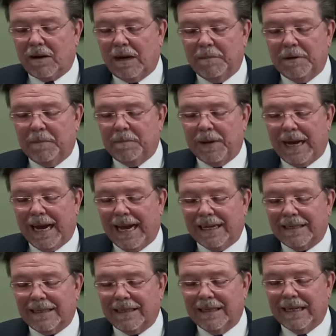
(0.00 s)
come to
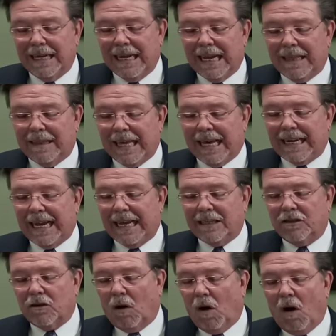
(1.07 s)
pass that
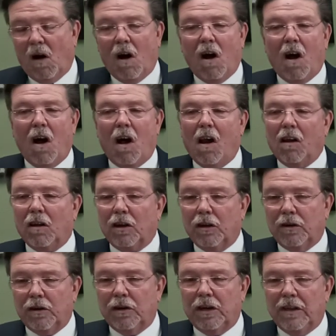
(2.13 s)
as all
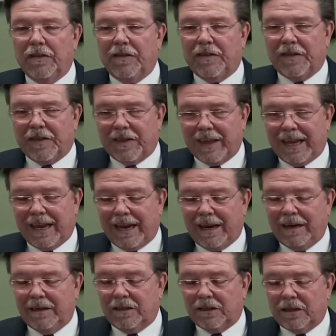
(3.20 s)
good
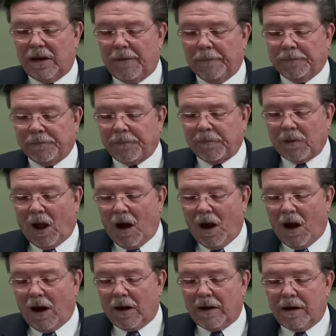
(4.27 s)
things
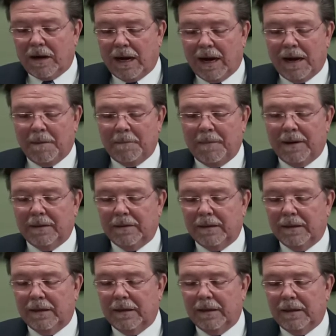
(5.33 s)
are come
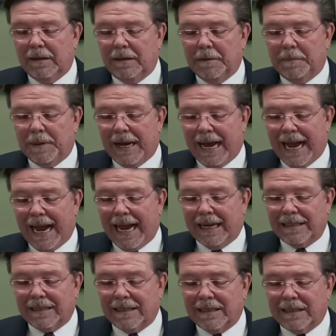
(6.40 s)
to
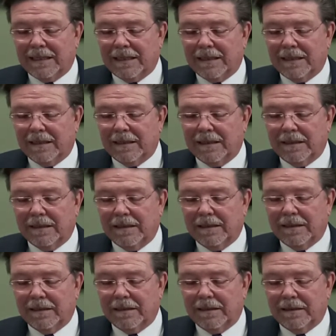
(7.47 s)
pass.
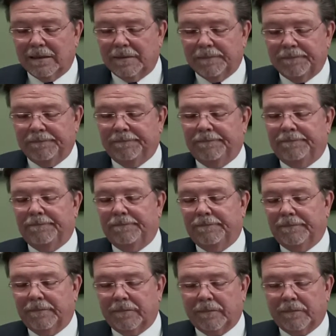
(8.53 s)
Hmm